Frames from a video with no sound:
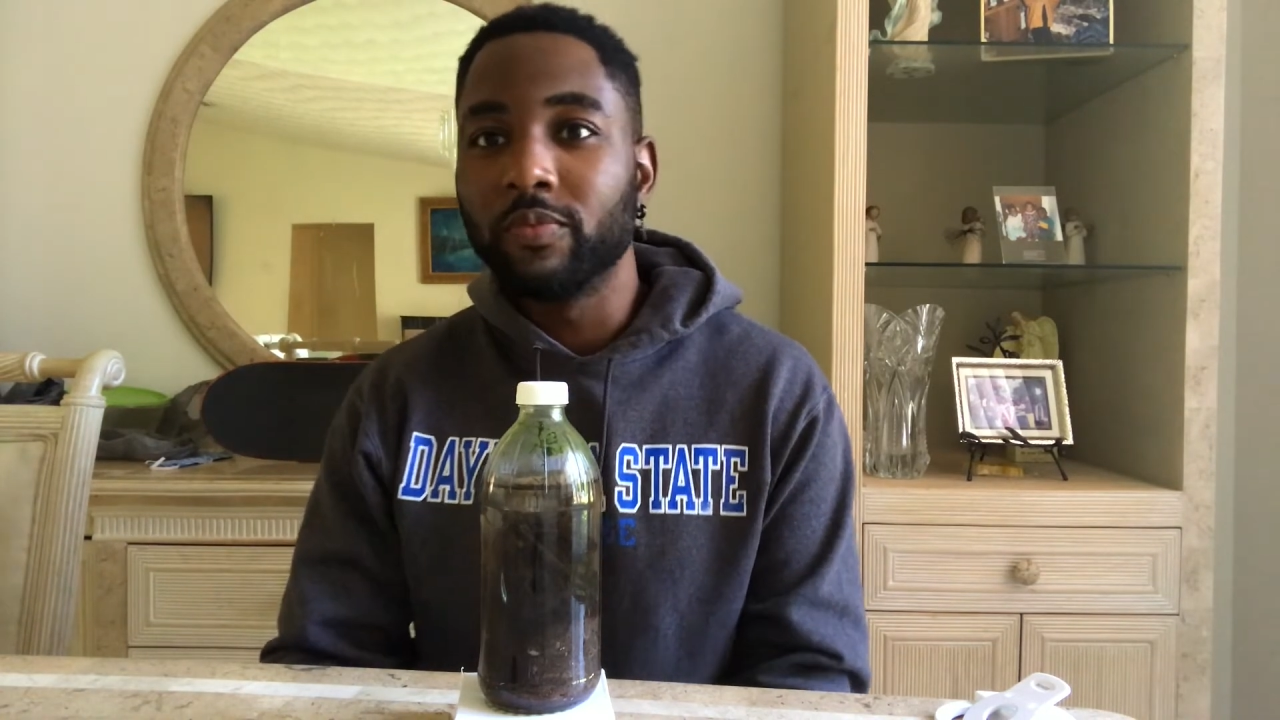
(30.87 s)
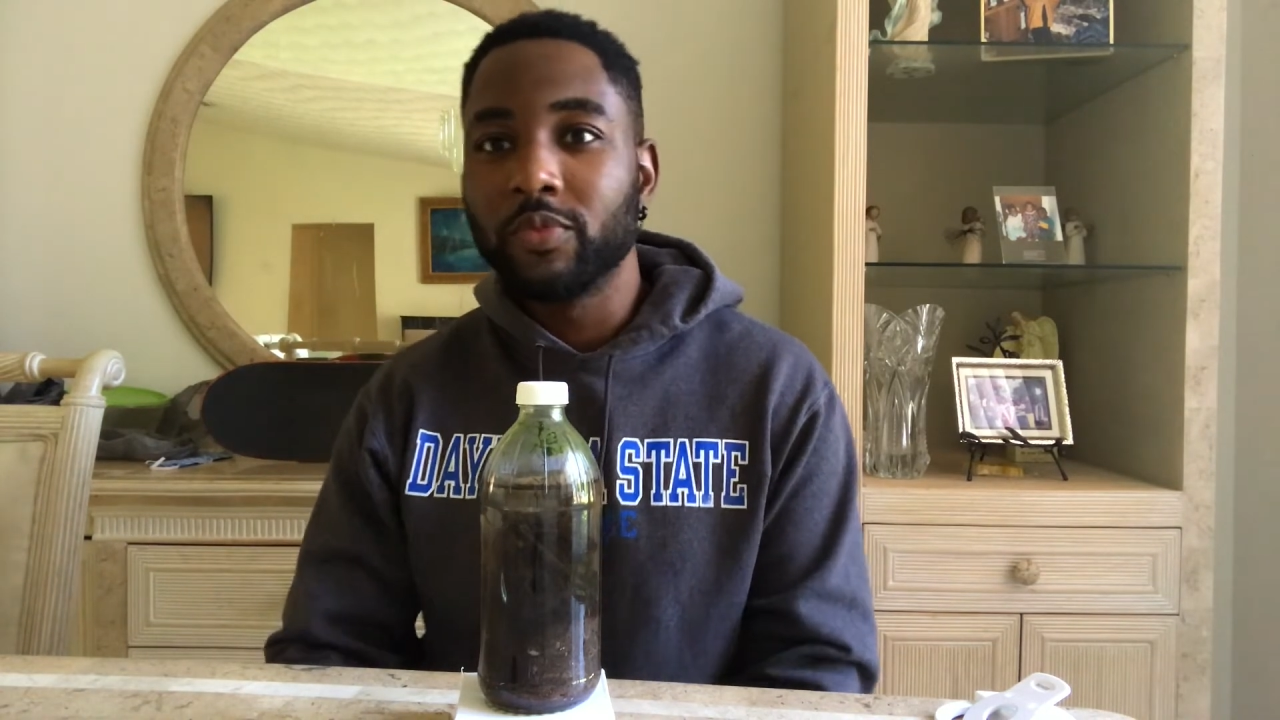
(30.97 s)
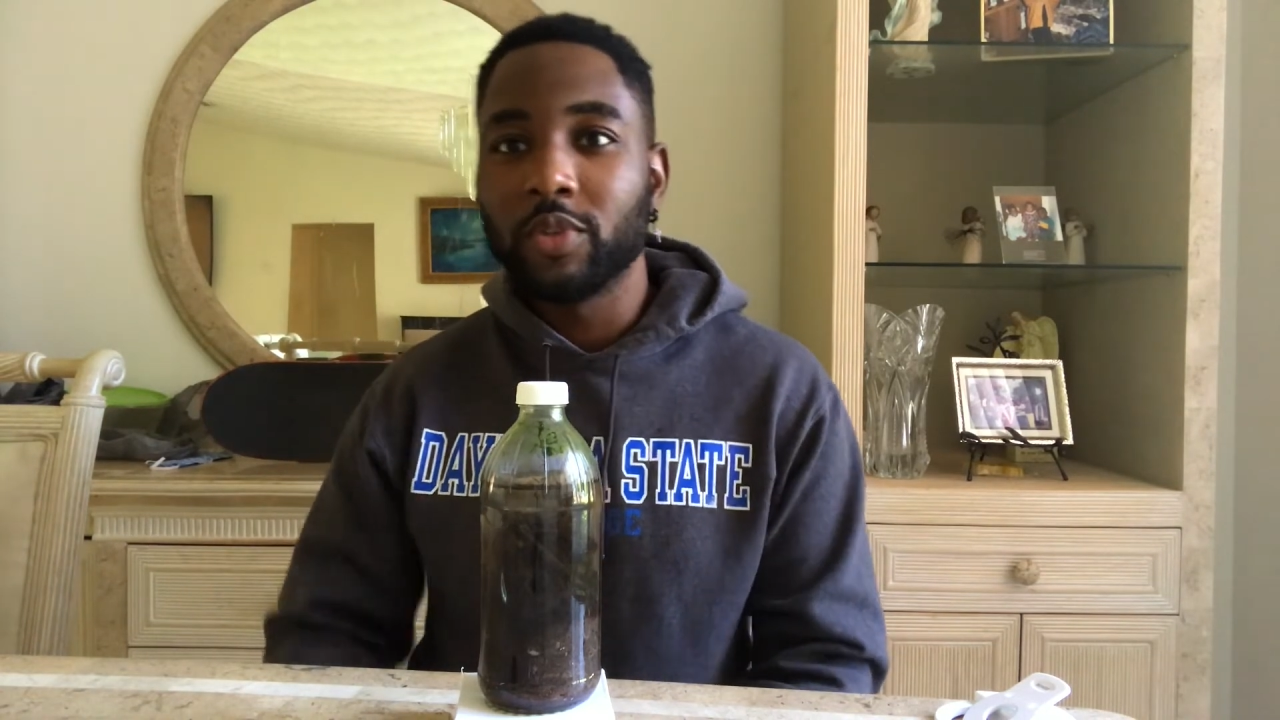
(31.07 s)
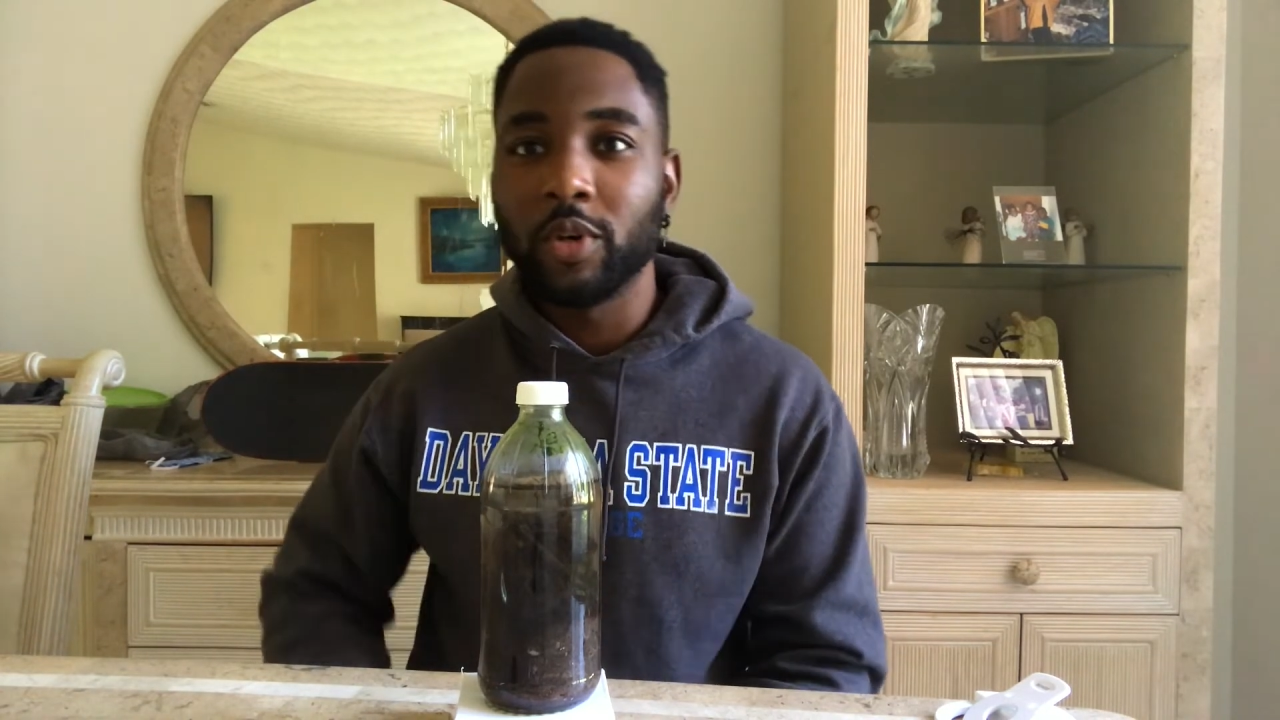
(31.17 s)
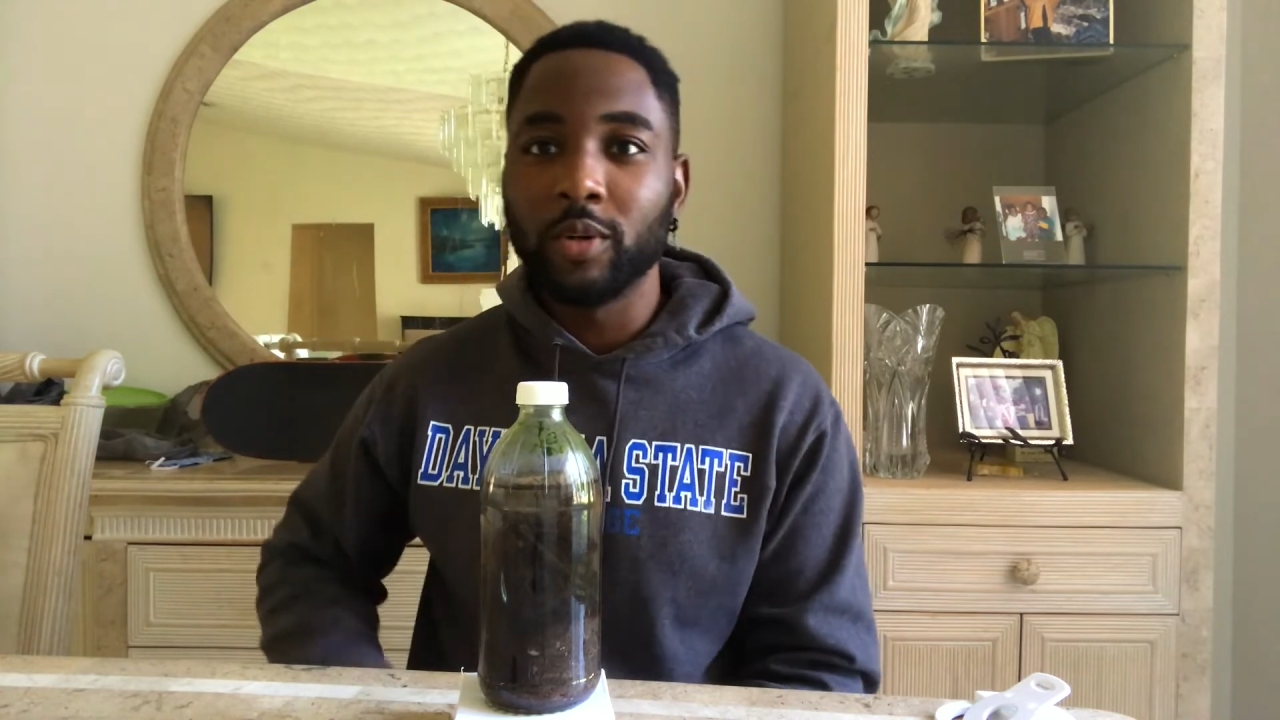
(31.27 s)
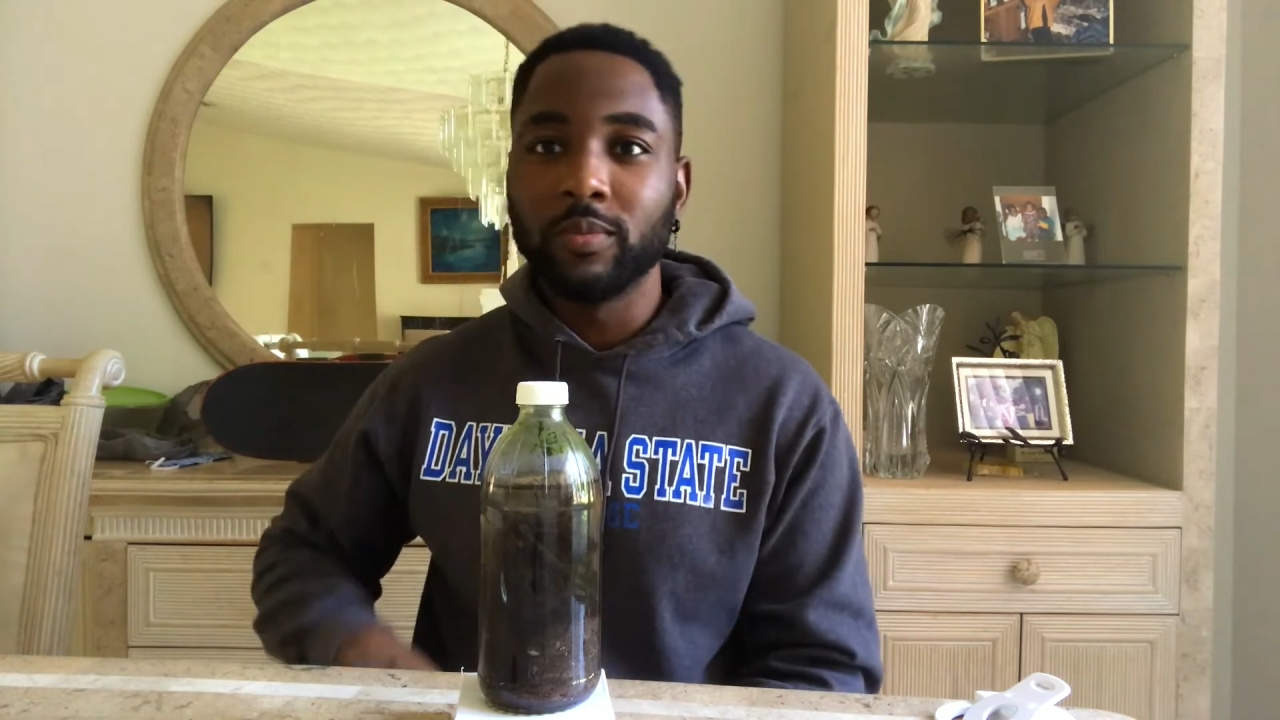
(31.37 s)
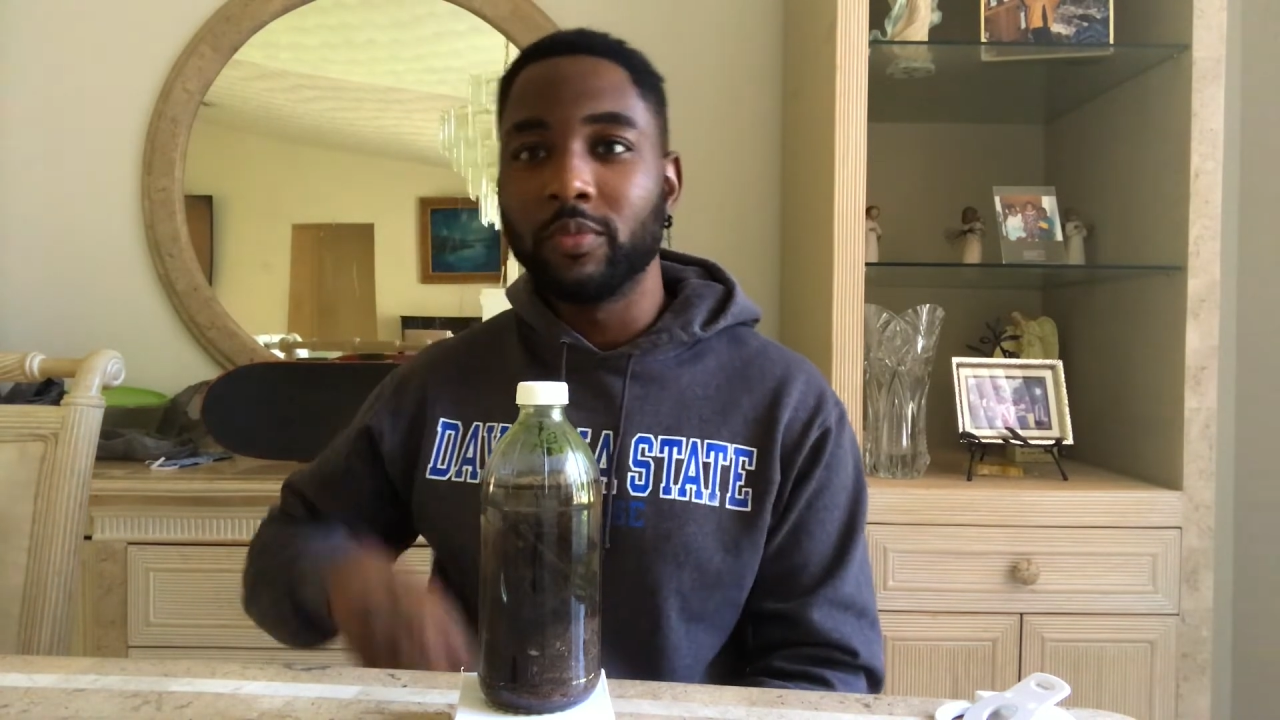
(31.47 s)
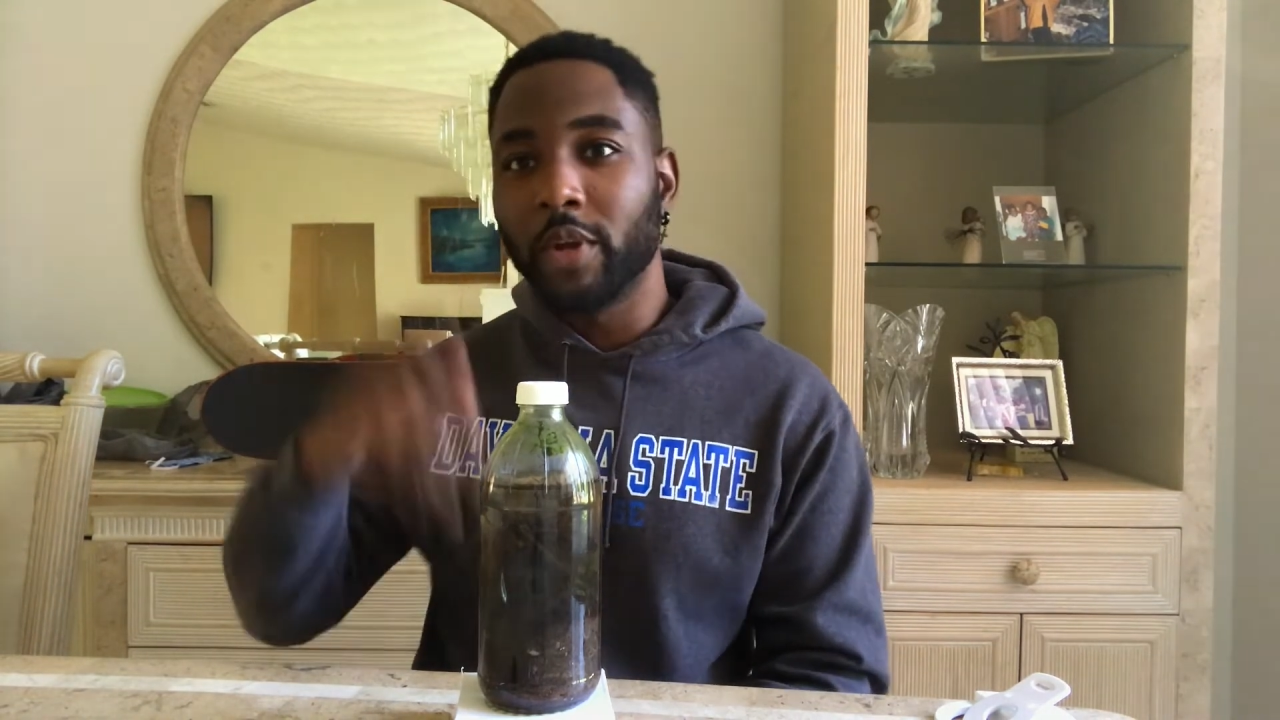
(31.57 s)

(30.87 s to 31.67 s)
So